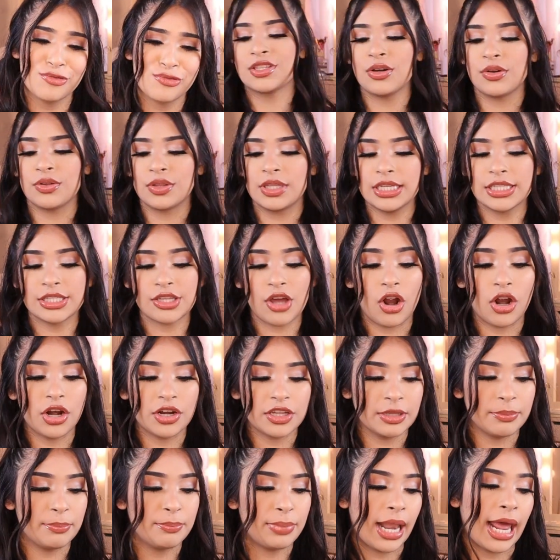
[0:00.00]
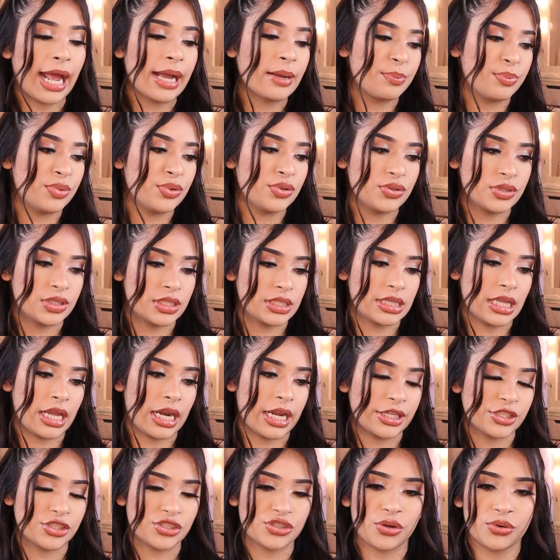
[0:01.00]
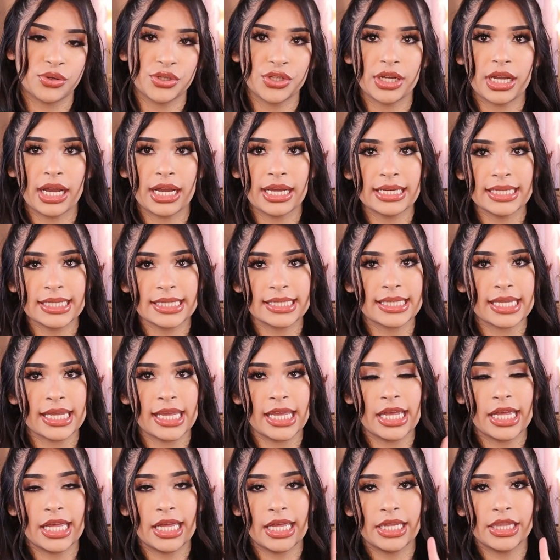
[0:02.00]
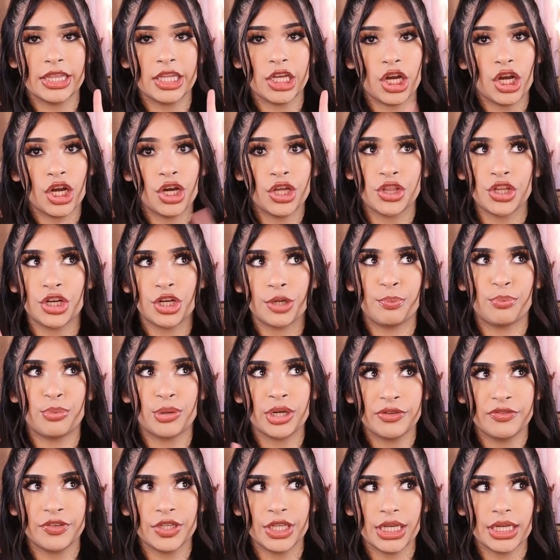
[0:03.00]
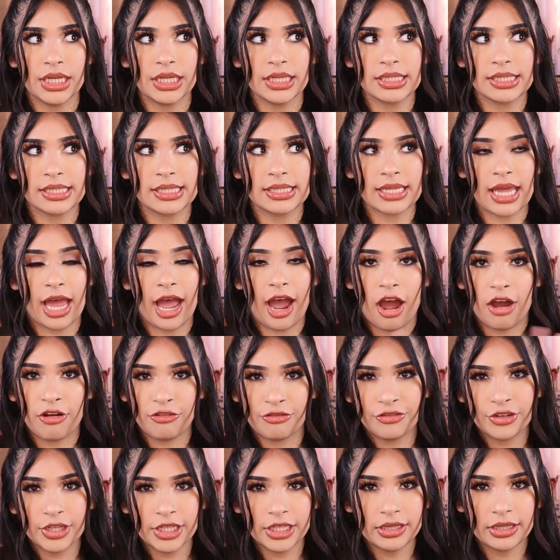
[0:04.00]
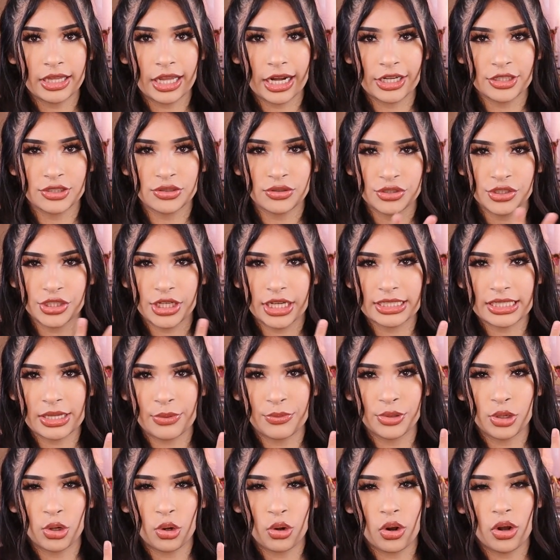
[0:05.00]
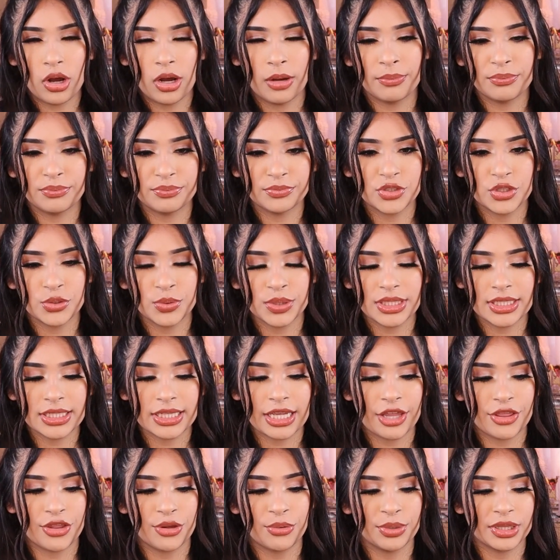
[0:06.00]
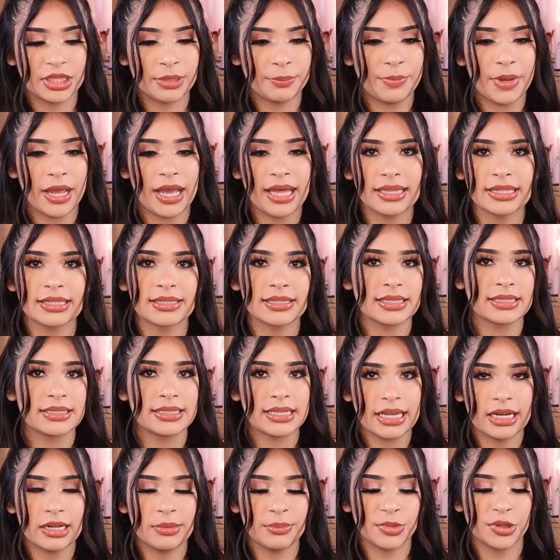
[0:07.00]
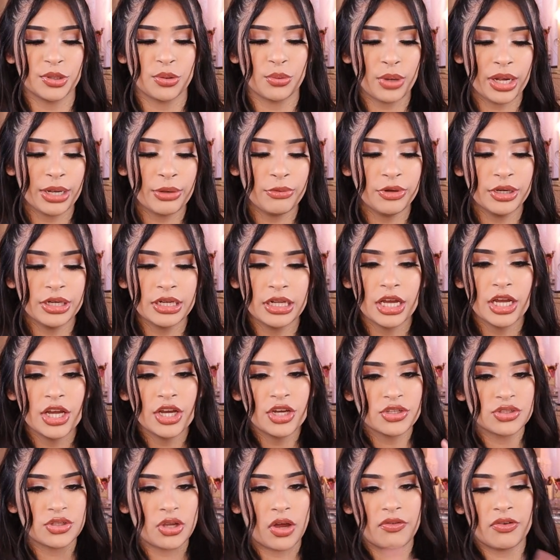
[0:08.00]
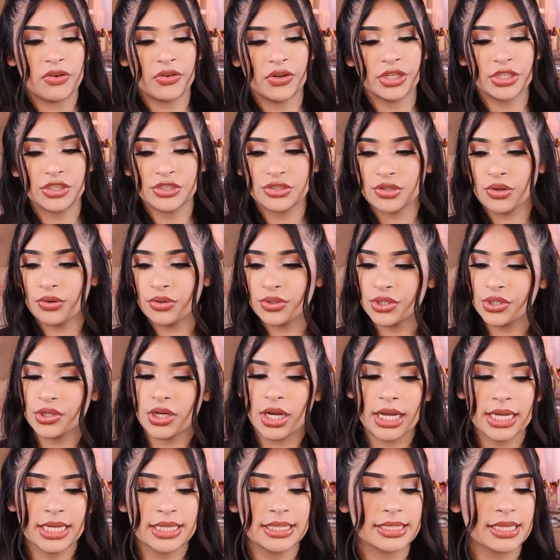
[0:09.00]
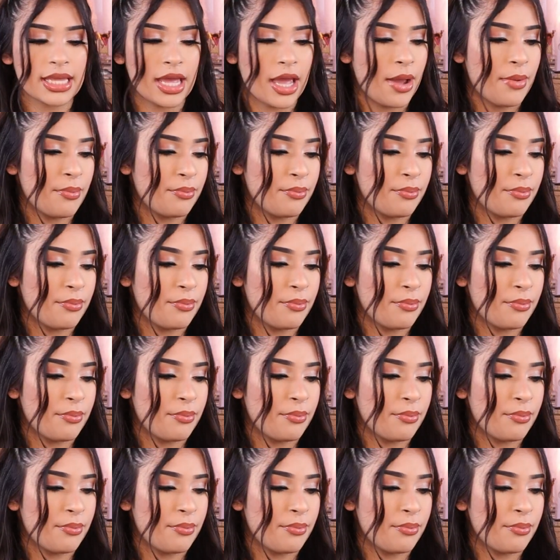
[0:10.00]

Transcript: So these are the black boots that I showed you guys in the other previous outfit that I told you guys I would do it together with the pants, the denim, and the white one. So I've already showed you guys.